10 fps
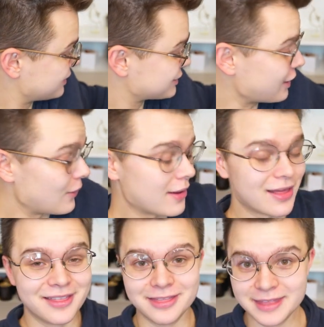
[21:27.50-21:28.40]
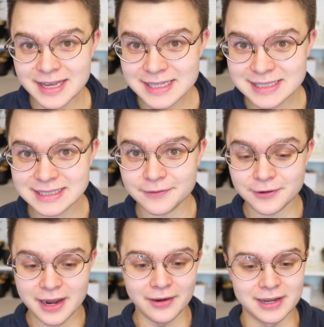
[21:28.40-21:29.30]
so this
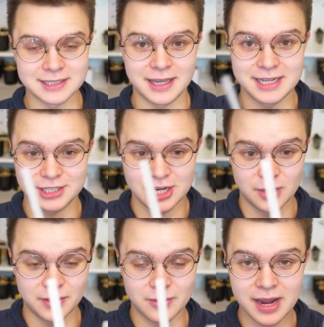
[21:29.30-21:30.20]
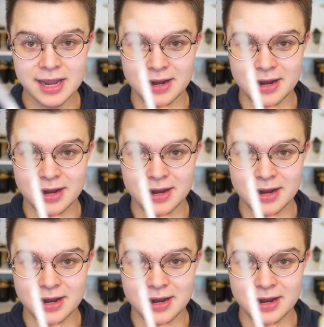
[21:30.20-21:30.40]
fragrance, ladies and gentlemen, right